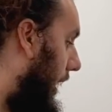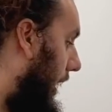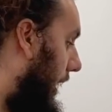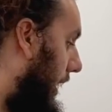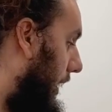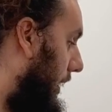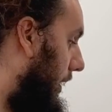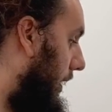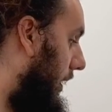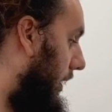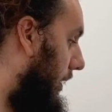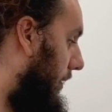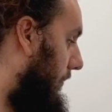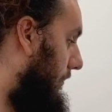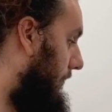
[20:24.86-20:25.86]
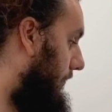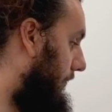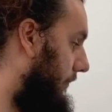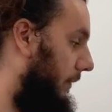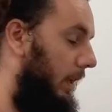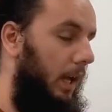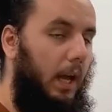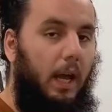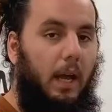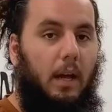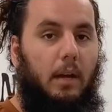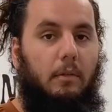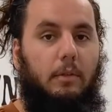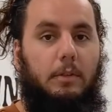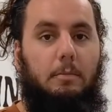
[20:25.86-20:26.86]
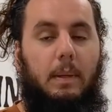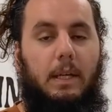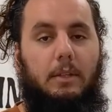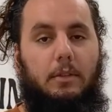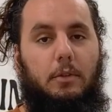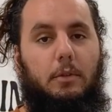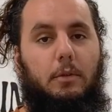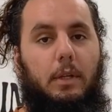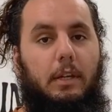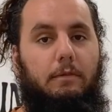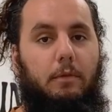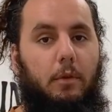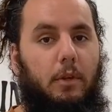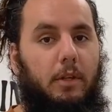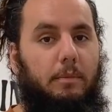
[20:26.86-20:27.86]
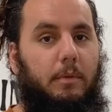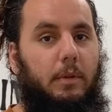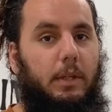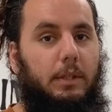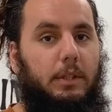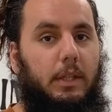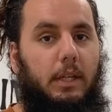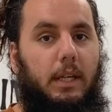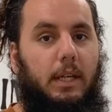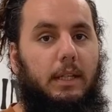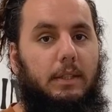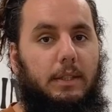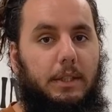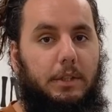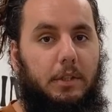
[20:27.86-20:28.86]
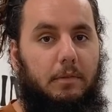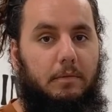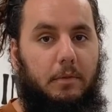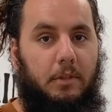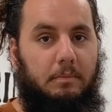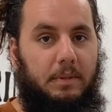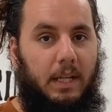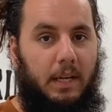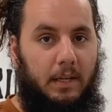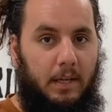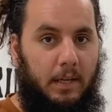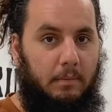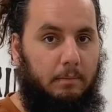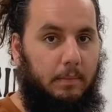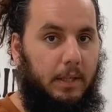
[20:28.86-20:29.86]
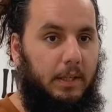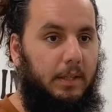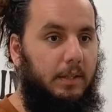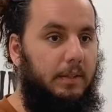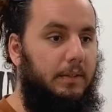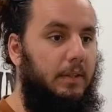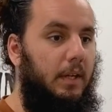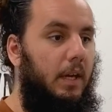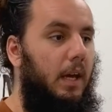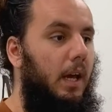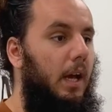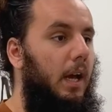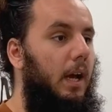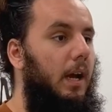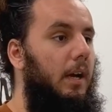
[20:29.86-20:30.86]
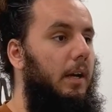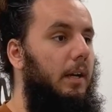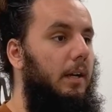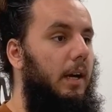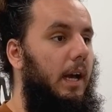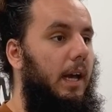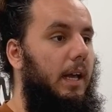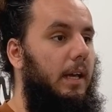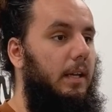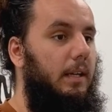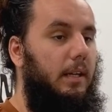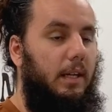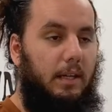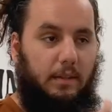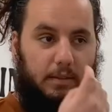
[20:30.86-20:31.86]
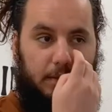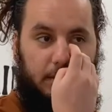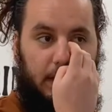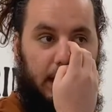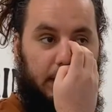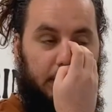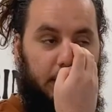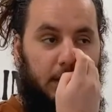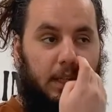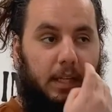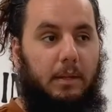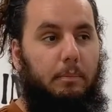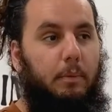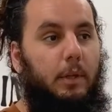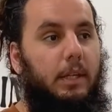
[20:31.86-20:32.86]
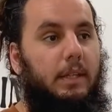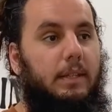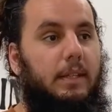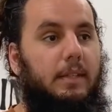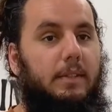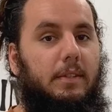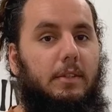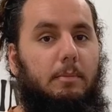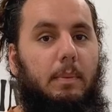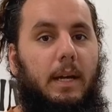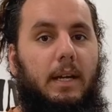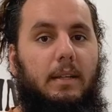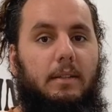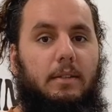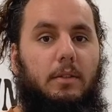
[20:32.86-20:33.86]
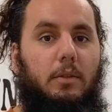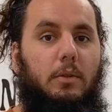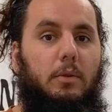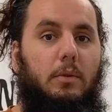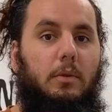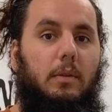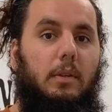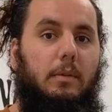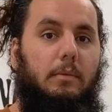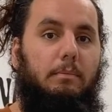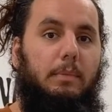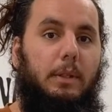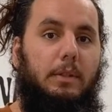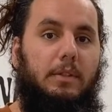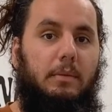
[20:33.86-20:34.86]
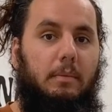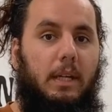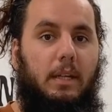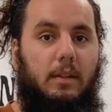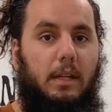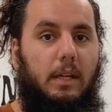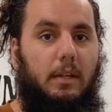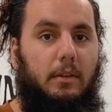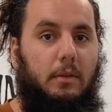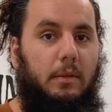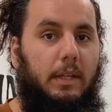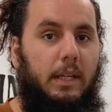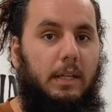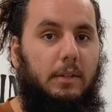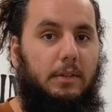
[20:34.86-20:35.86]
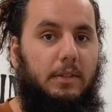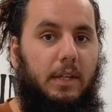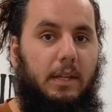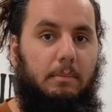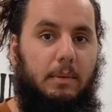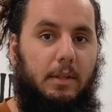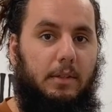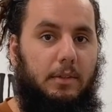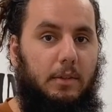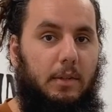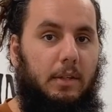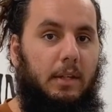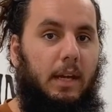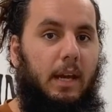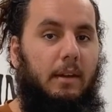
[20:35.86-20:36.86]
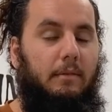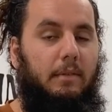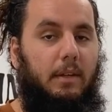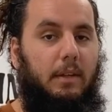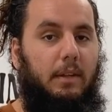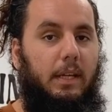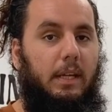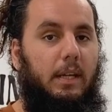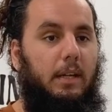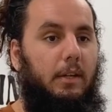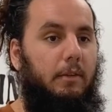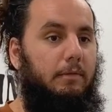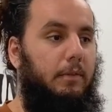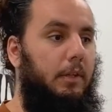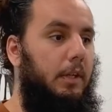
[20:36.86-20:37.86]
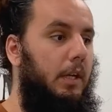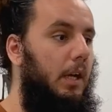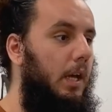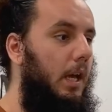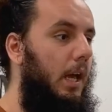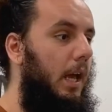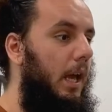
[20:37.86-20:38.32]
and I'll respond to a forum question on t-shirtforums.com because it's actually like a pretty decent spot to build some like link authority on your site, because you can have a link in your footer,